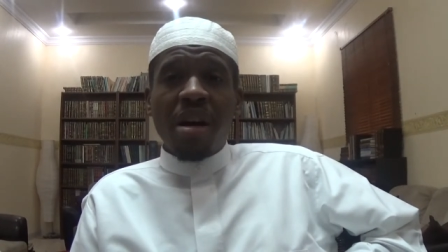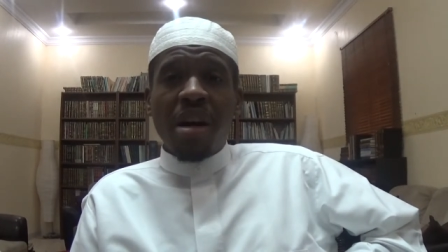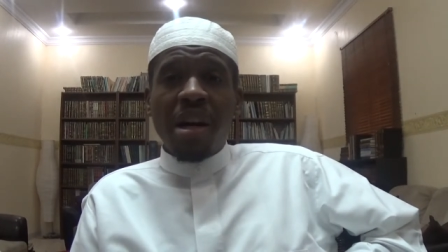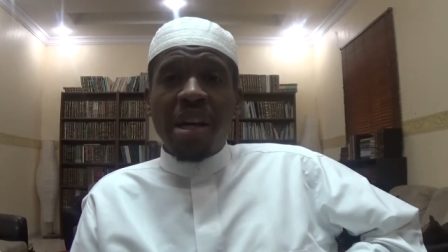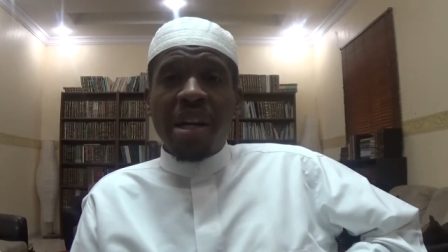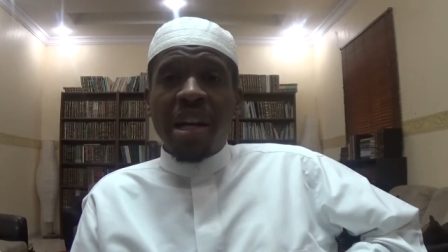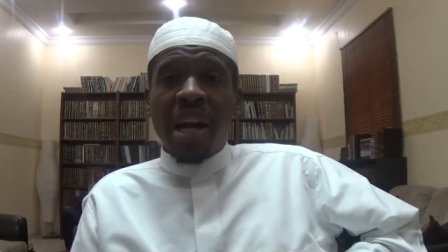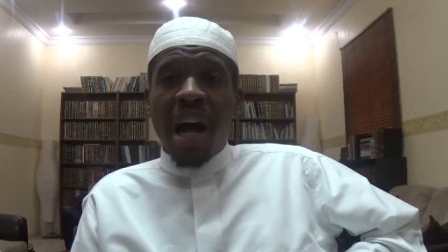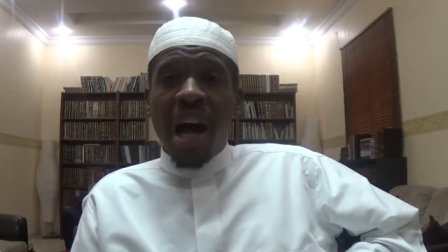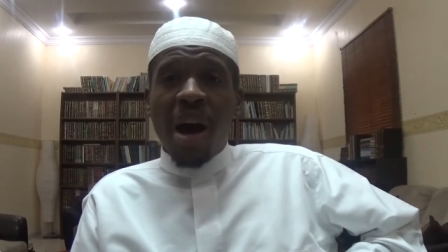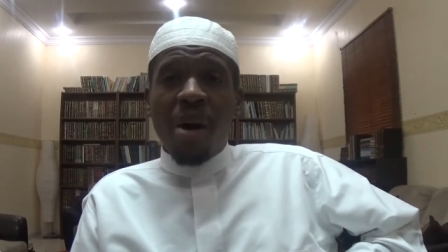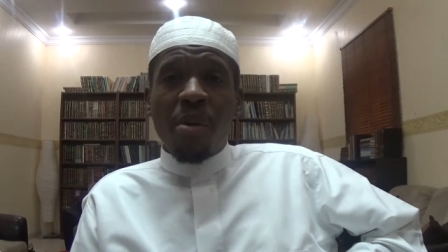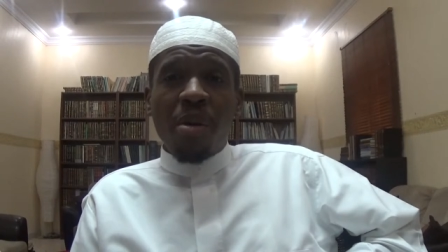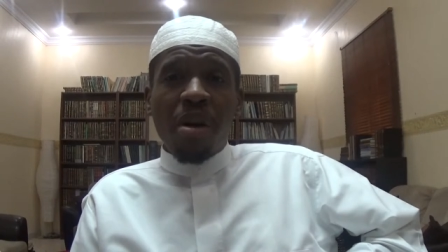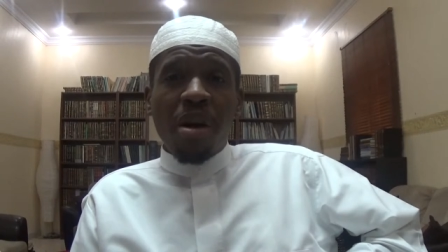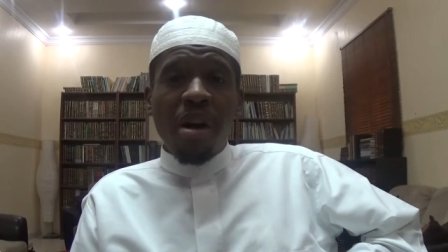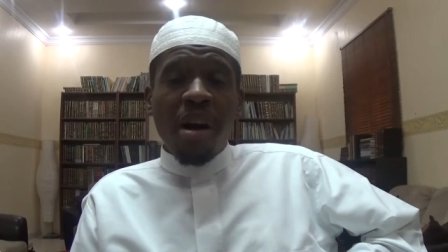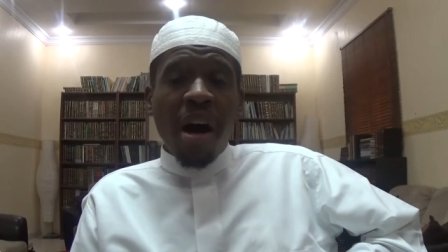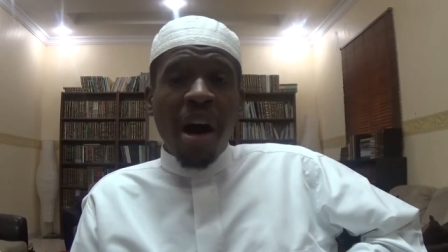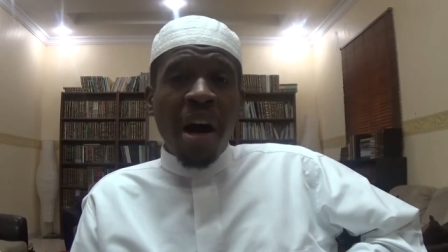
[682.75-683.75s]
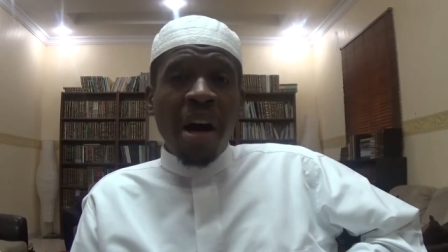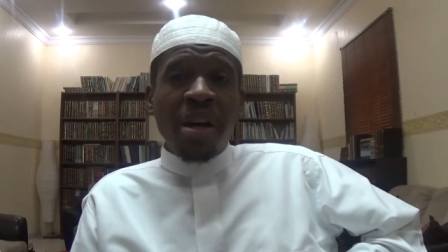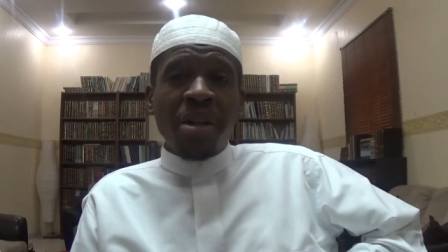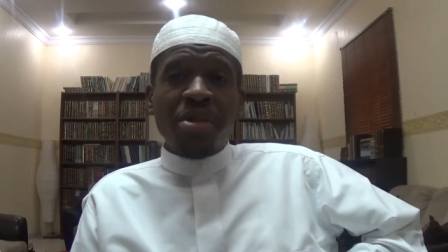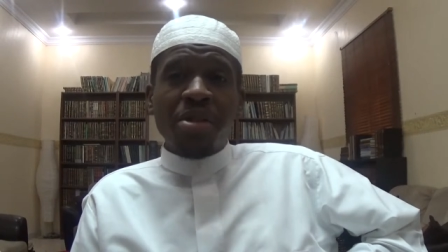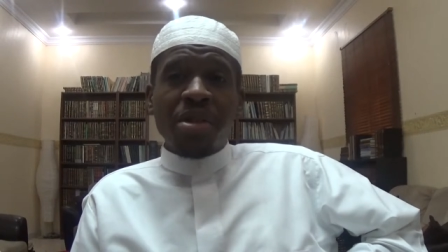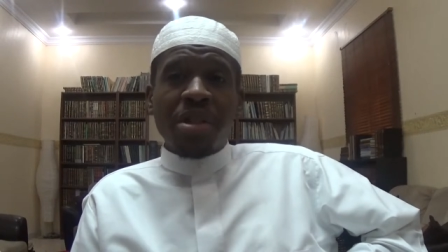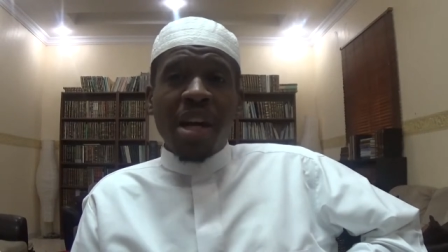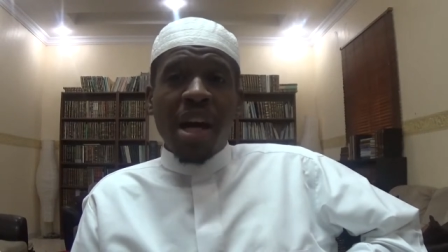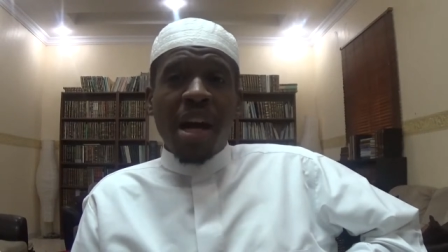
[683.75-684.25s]
in an hour a
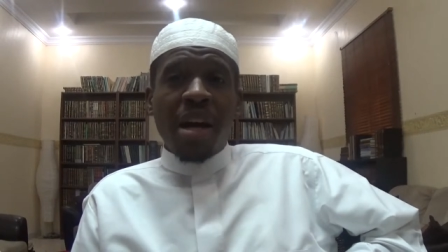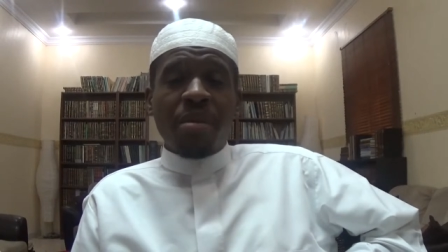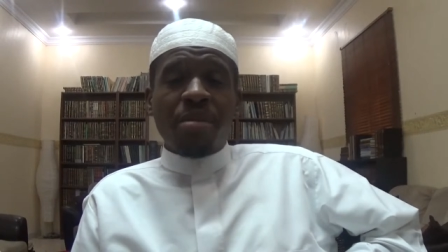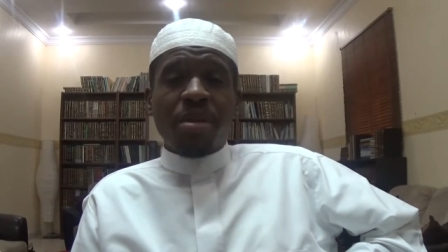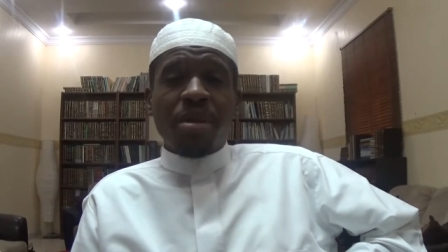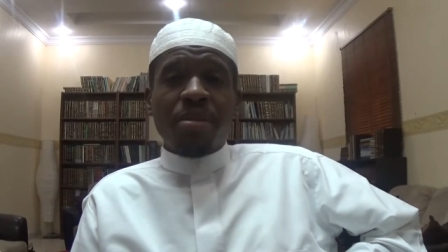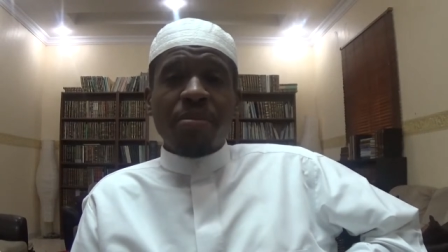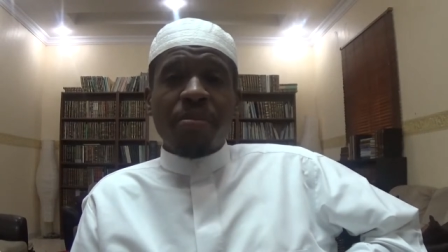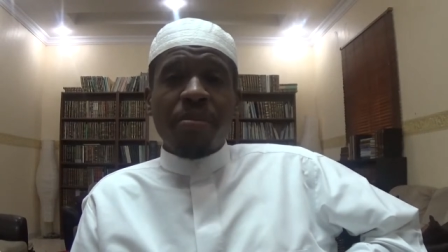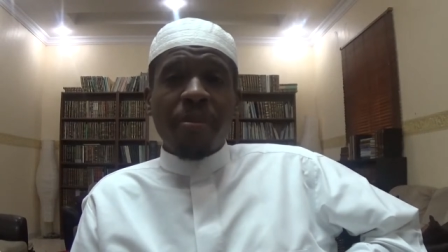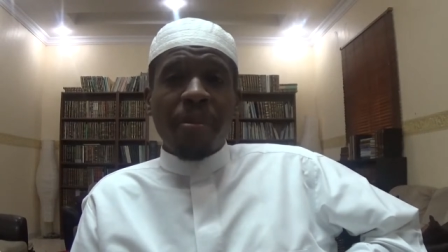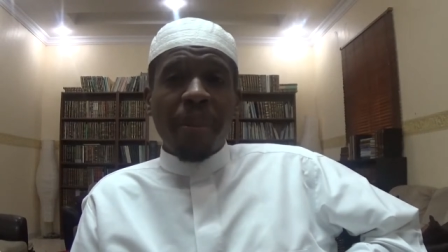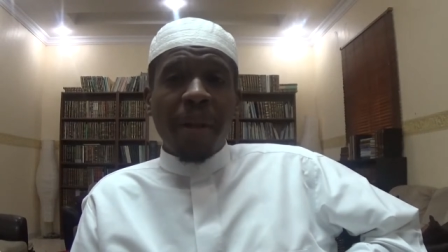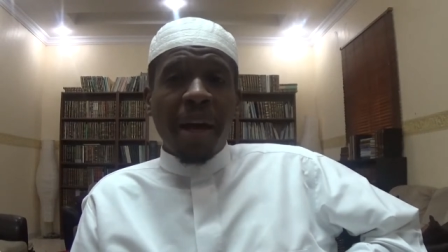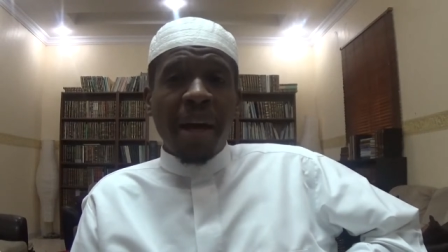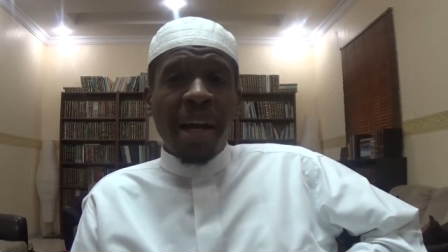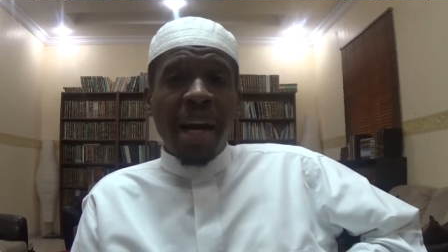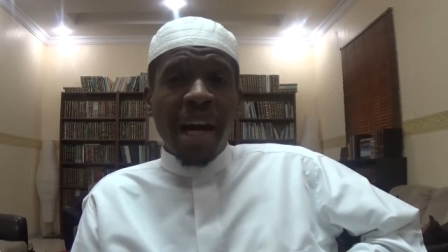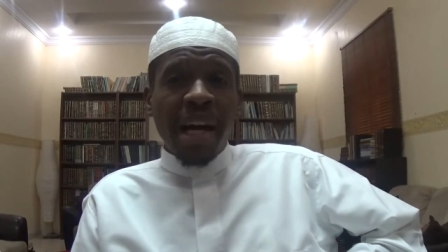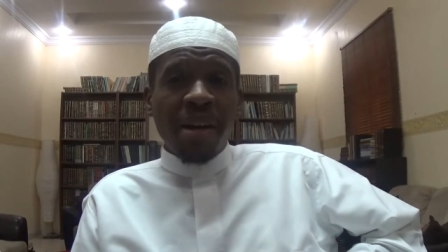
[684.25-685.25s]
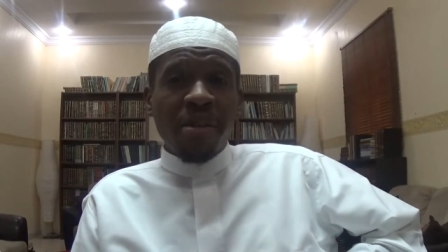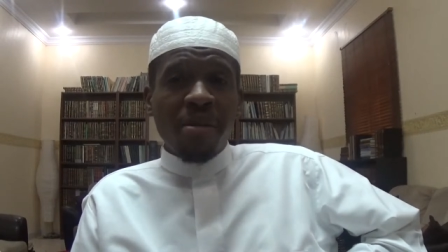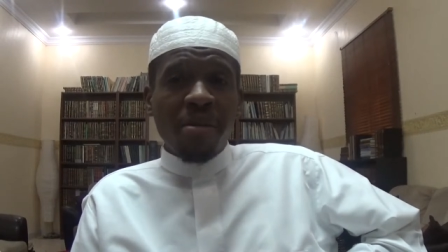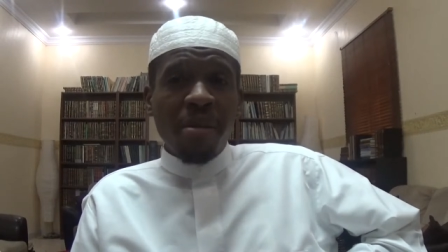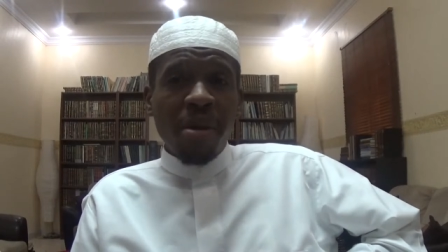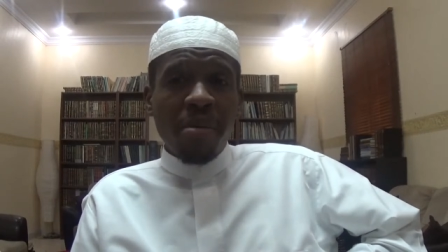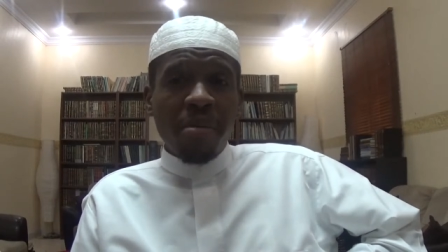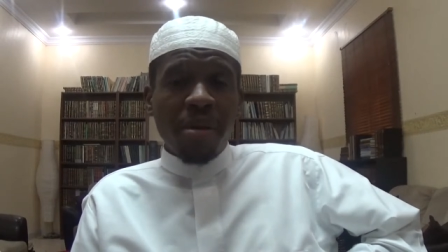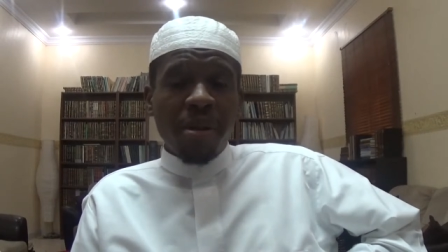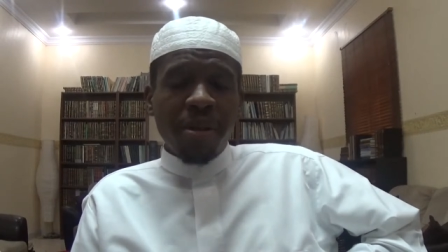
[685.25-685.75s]
hundred times. And I can
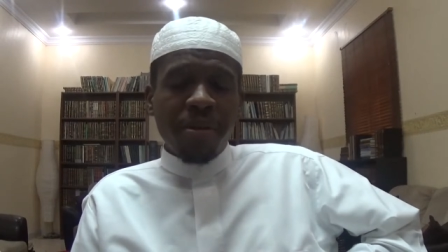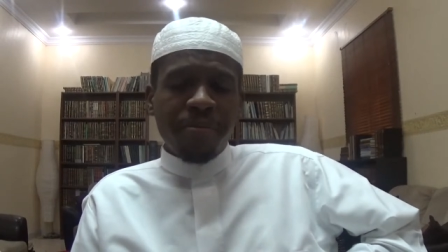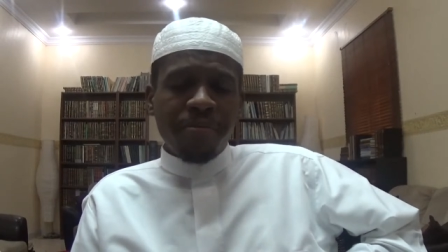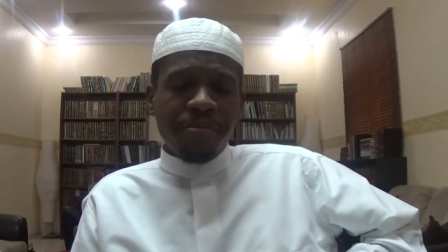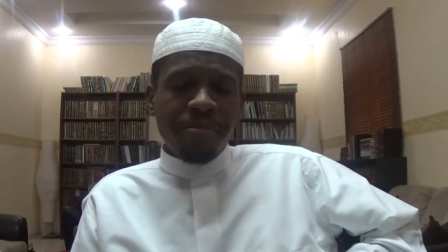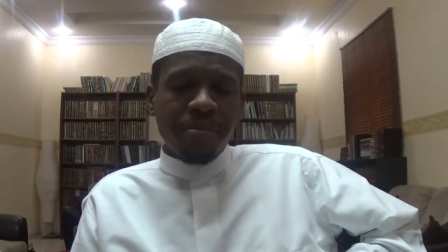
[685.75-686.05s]
remember